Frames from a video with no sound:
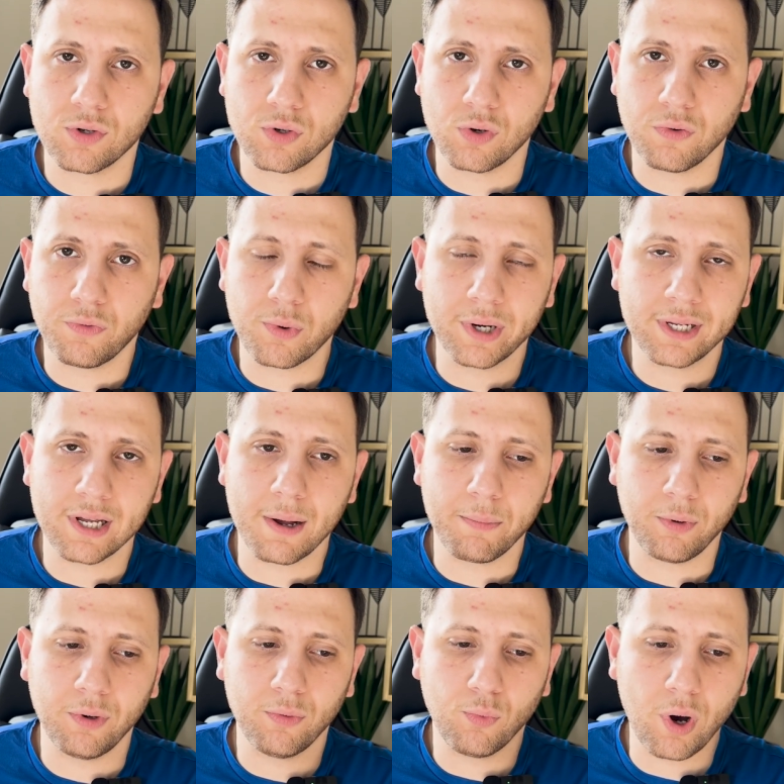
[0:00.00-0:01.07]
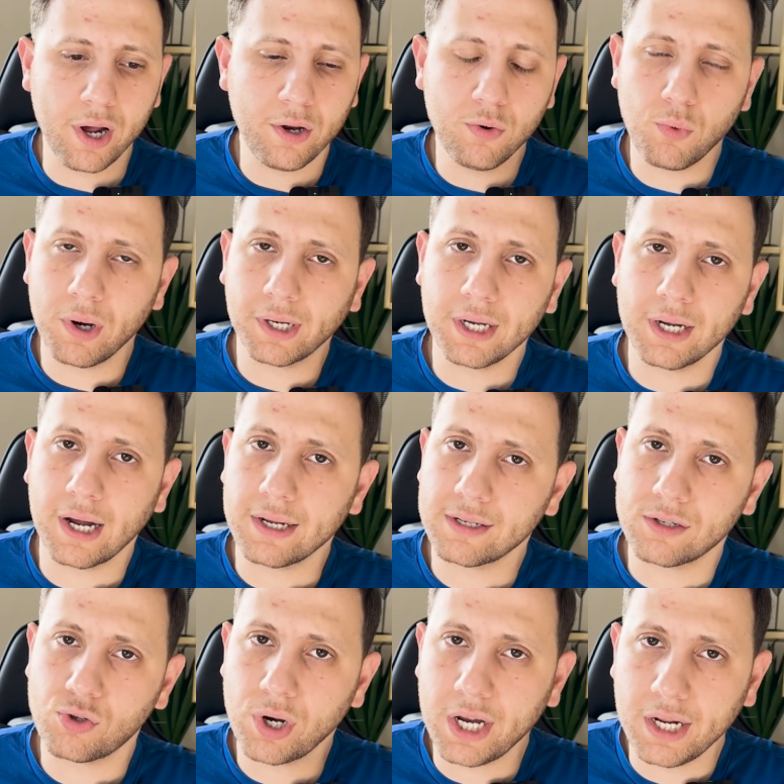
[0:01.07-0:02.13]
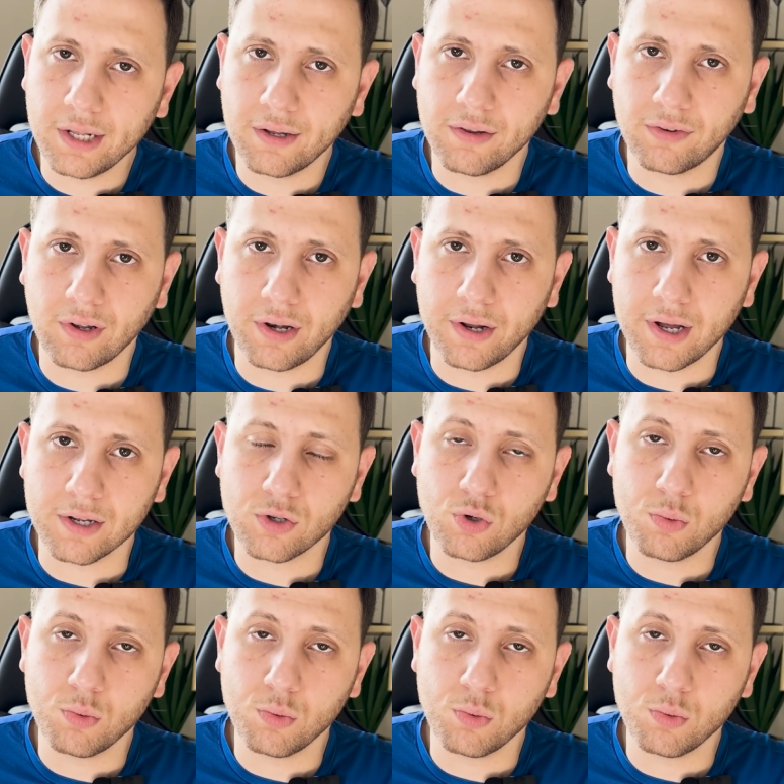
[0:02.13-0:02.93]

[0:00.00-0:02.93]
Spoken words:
So for example, while you're working as a trainee dental nurse,